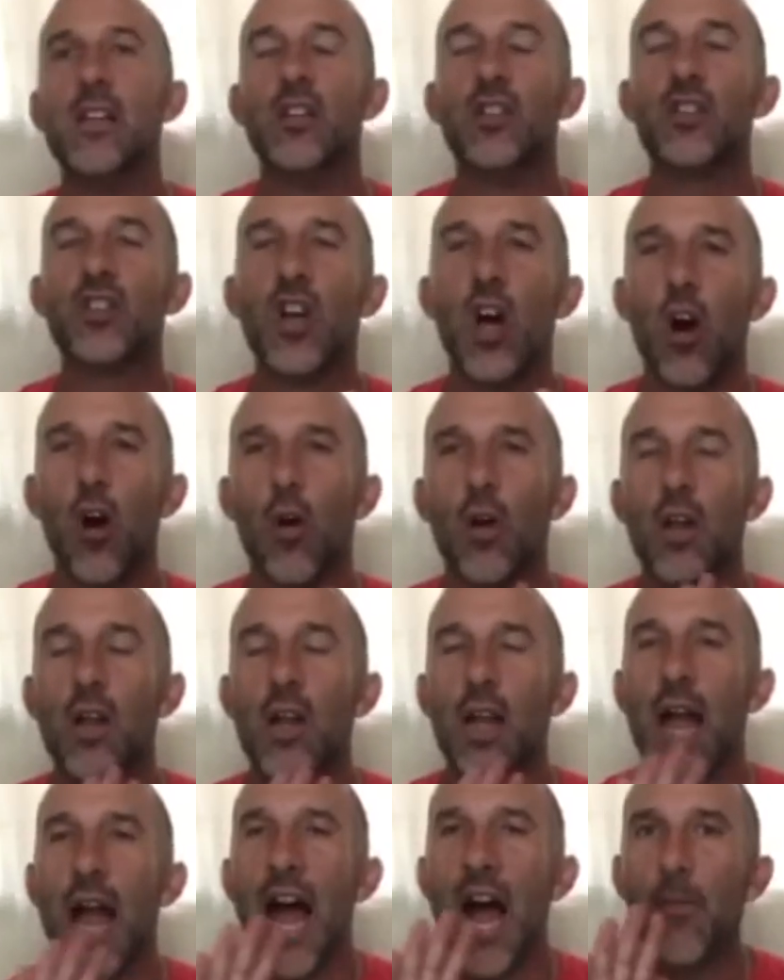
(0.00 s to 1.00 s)
So,
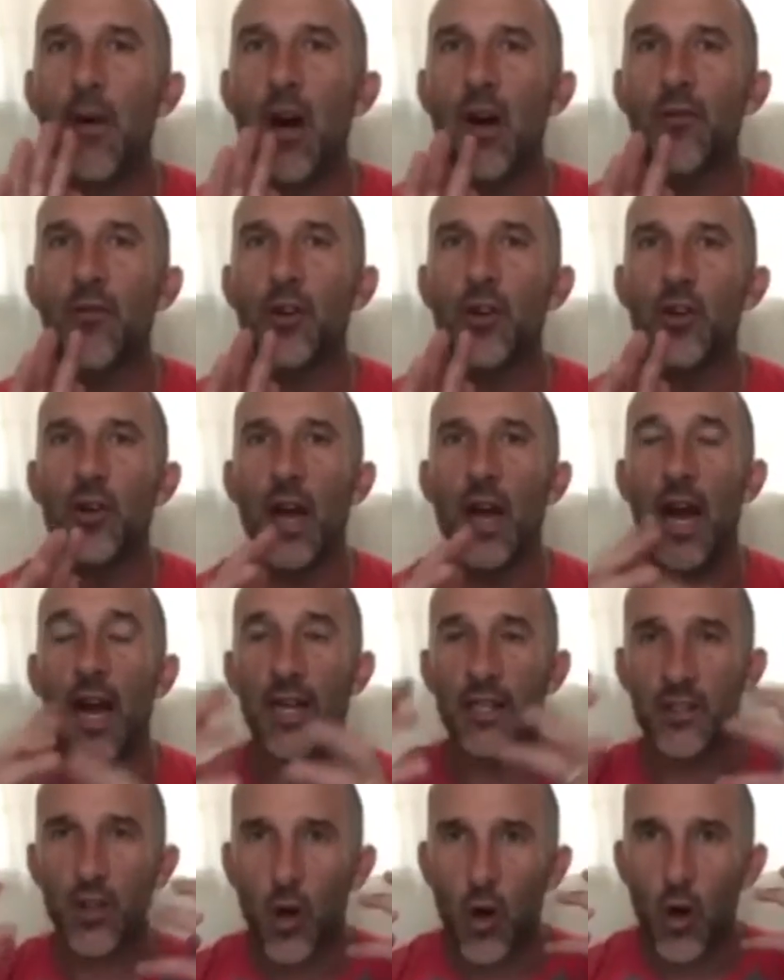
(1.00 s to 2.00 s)
how about for you
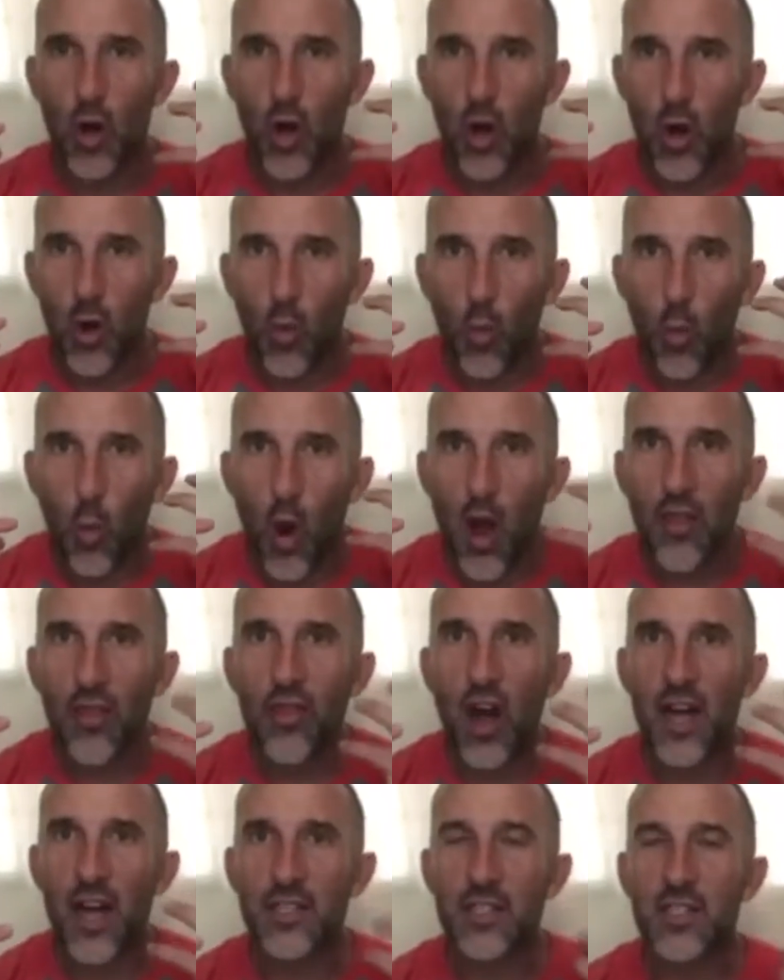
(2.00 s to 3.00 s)
guys? What
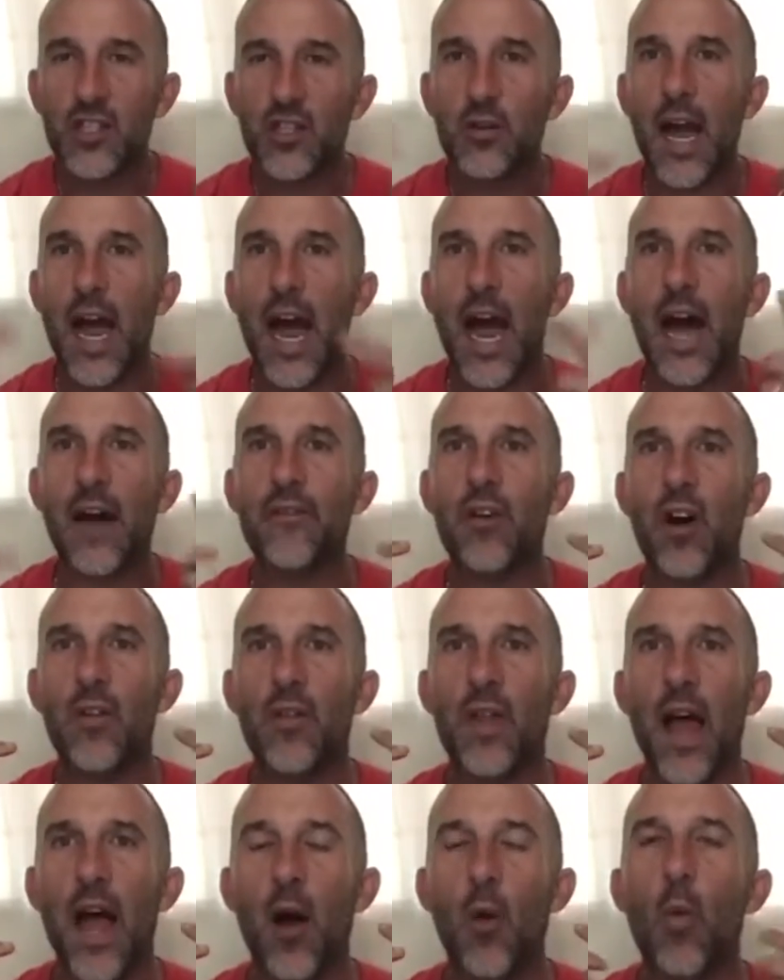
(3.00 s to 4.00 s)
thoughts do you have
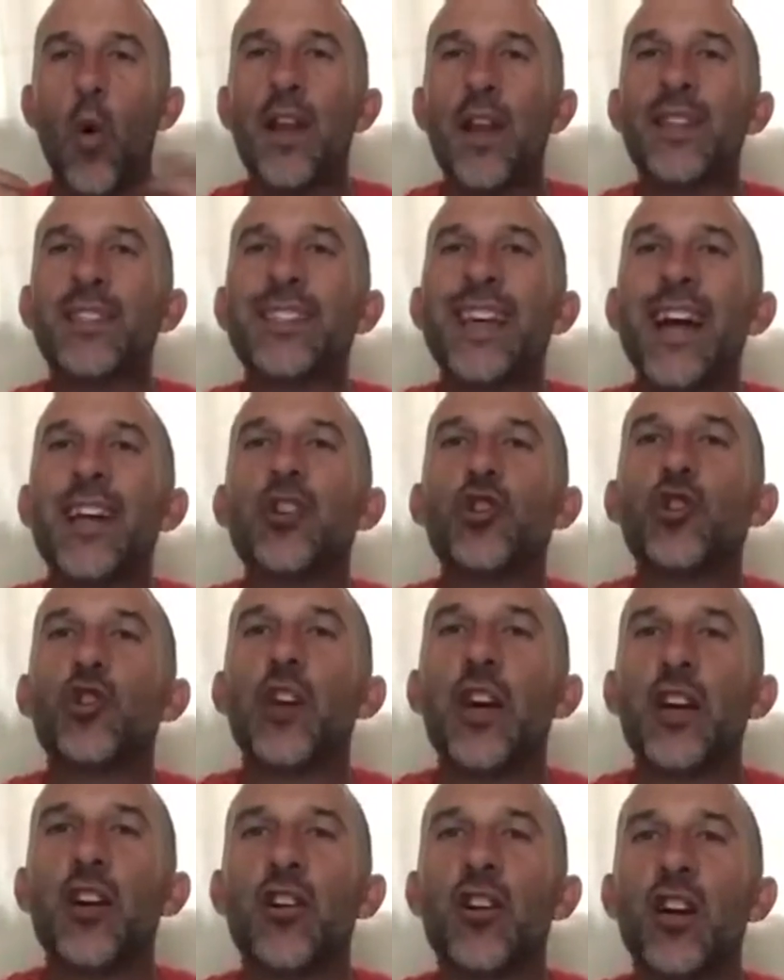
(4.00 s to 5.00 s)
on that? What is that
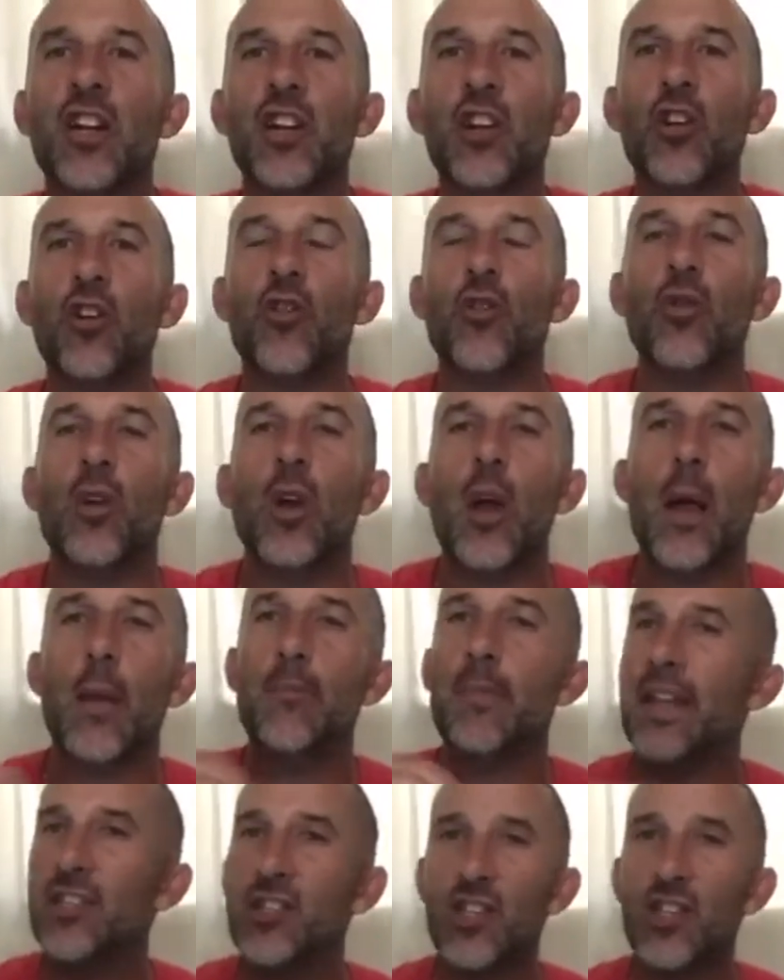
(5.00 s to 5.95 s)
trigger in you, me